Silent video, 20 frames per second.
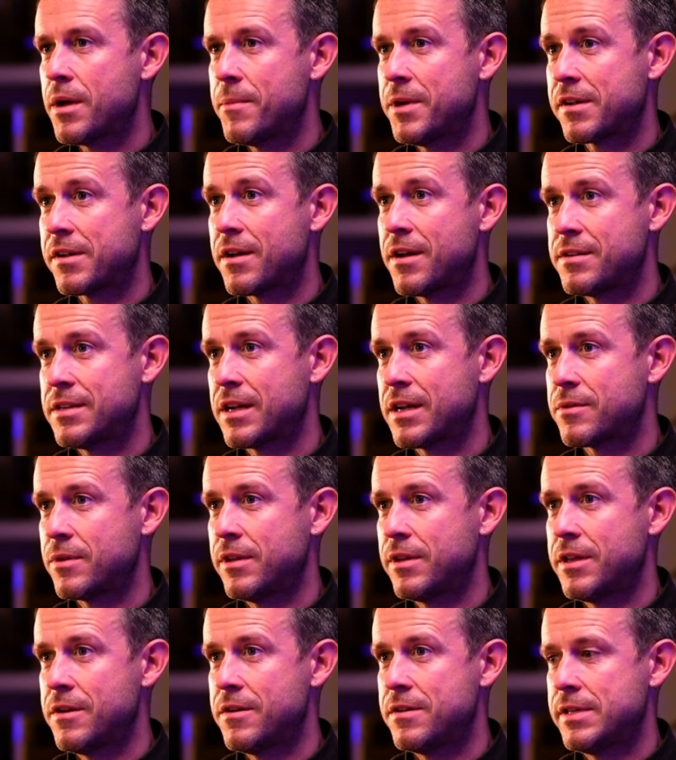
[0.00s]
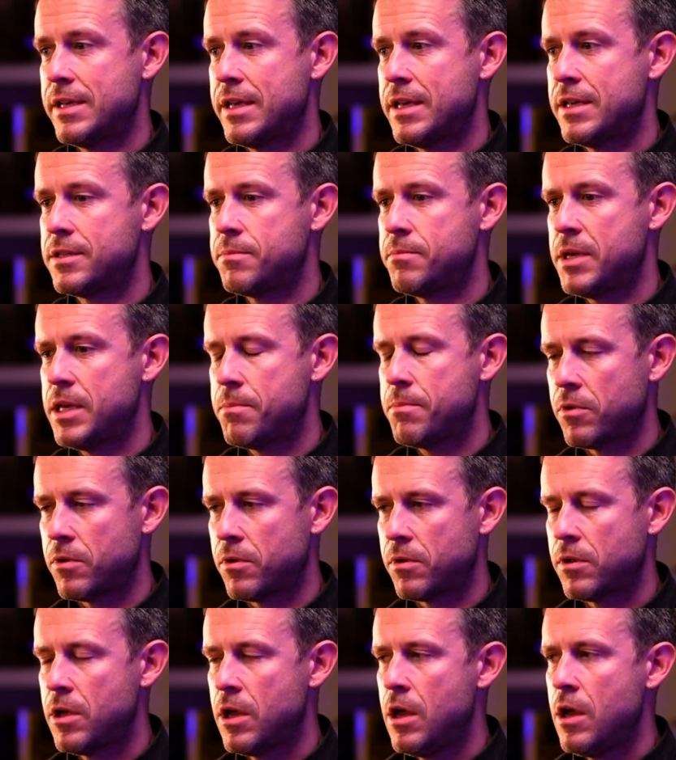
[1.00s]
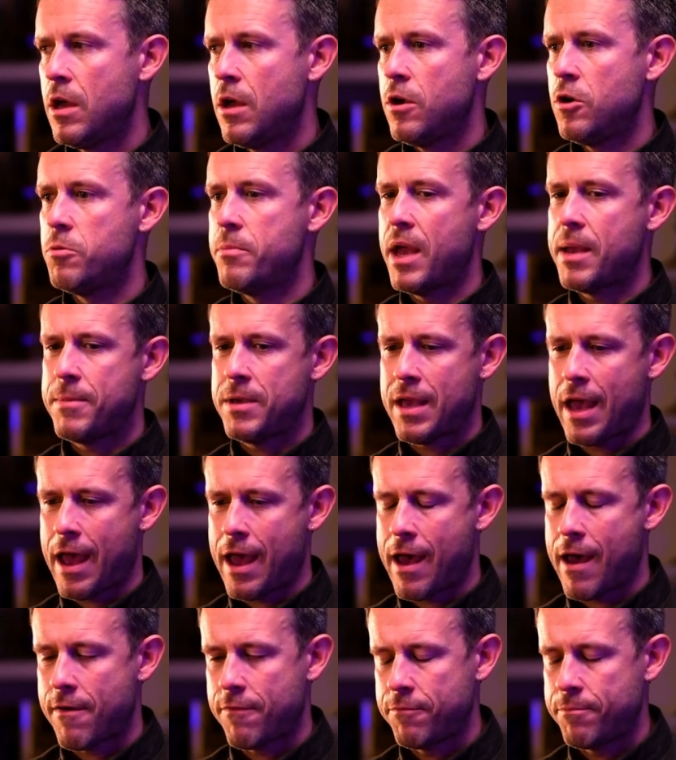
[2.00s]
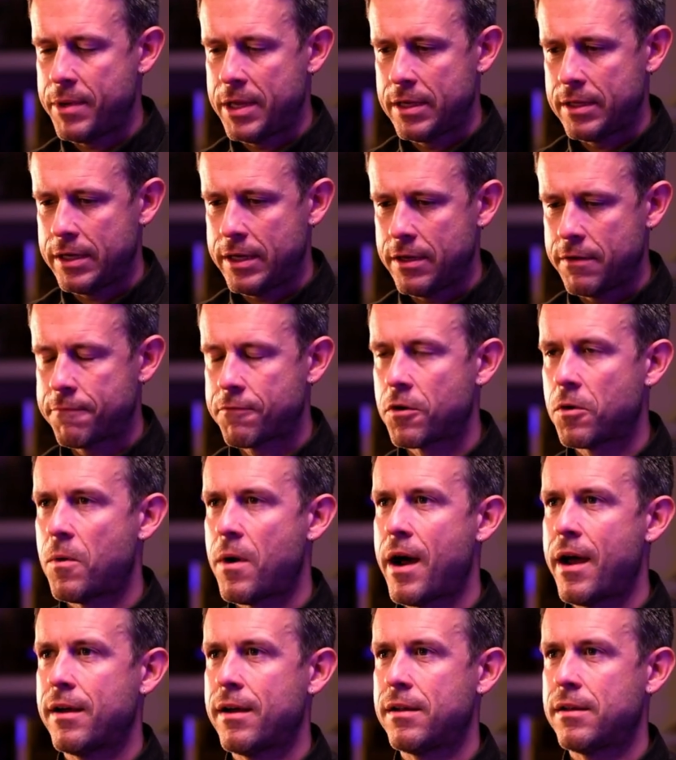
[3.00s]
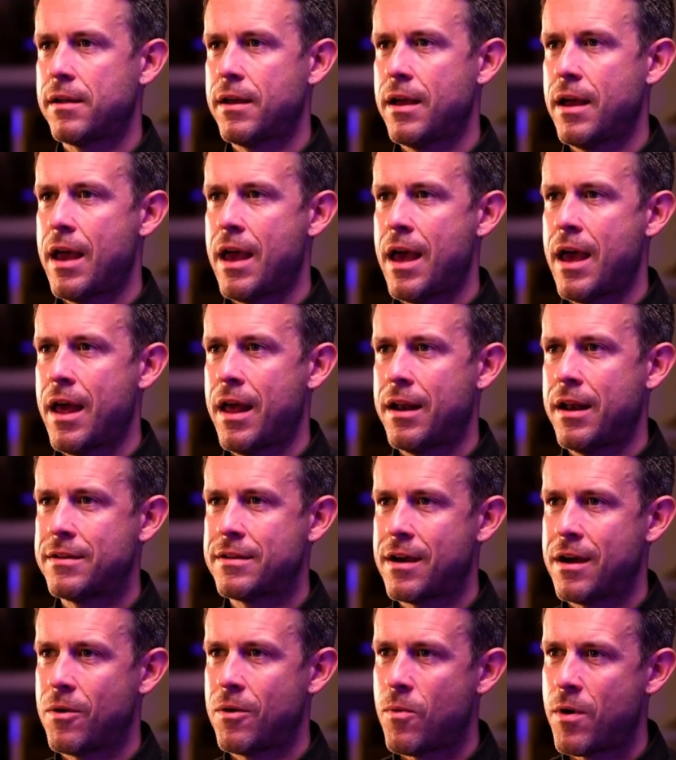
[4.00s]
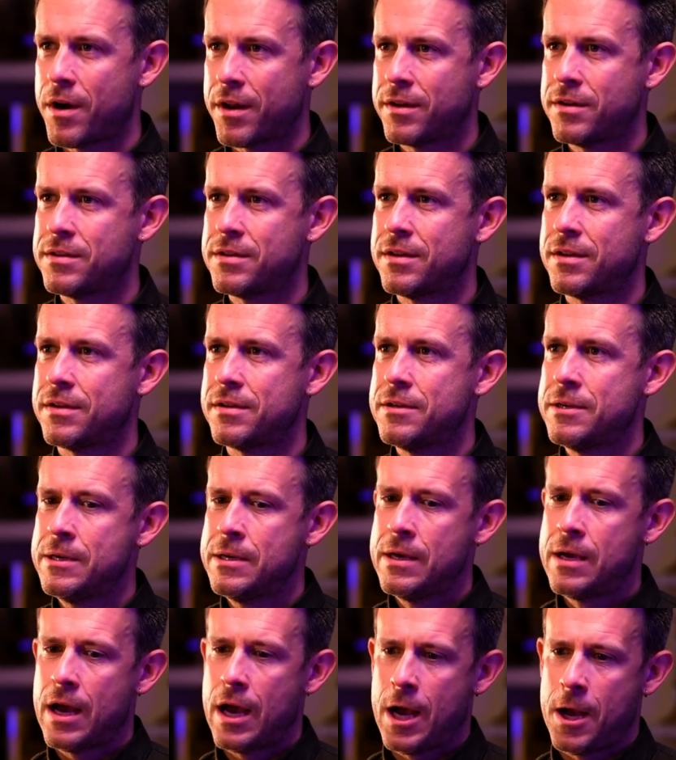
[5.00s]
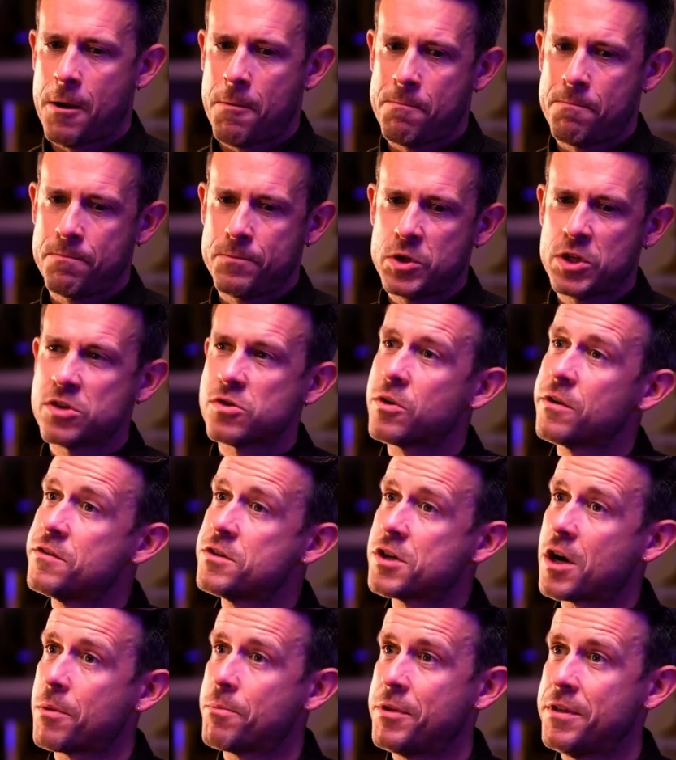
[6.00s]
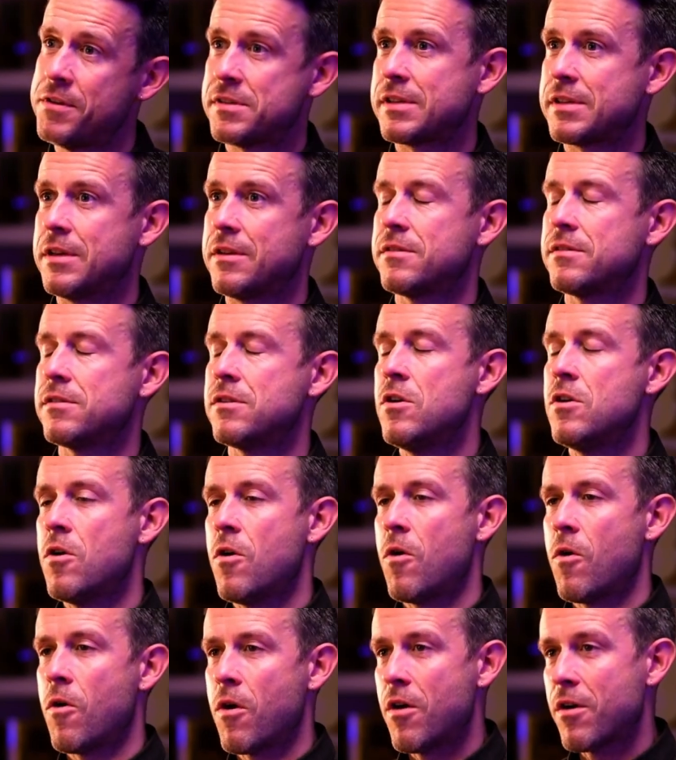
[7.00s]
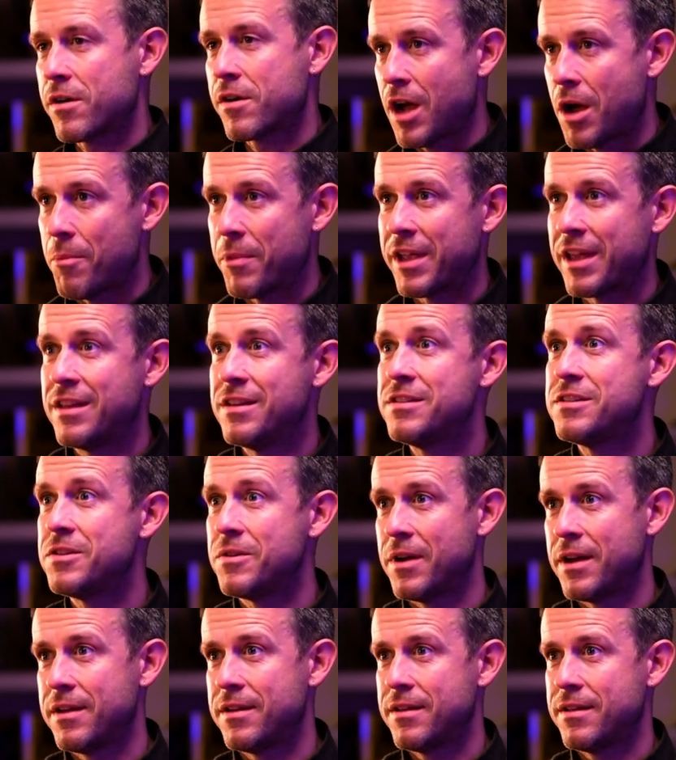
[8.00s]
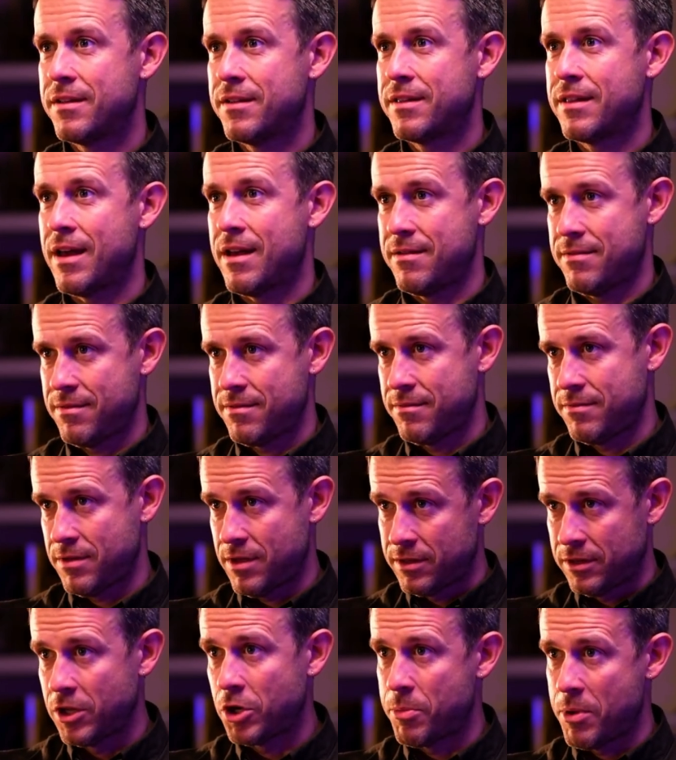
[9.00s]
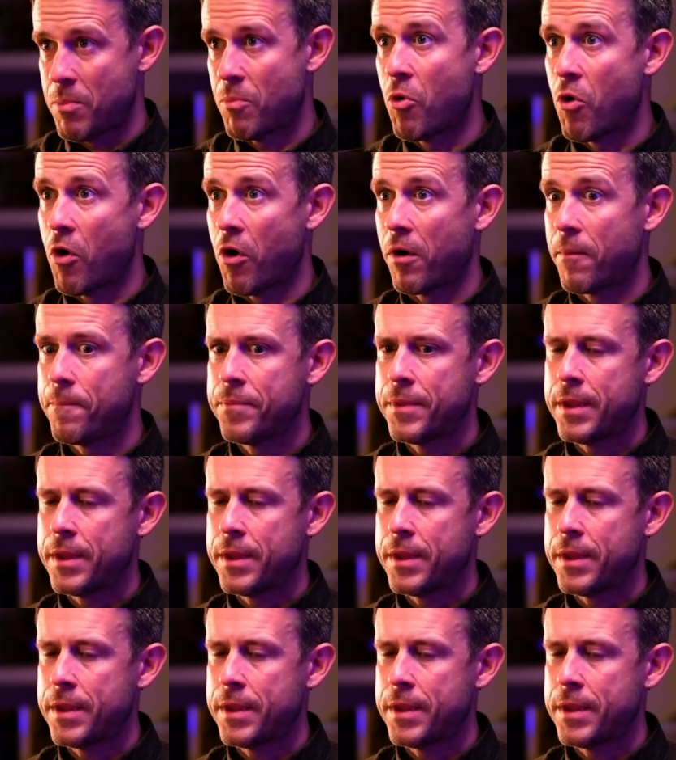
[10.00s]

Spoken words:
into contact with leaders is people who maybe have been leading for a while and are wanting to just sort of sharpen their skills, or are coming into it that a little bit more.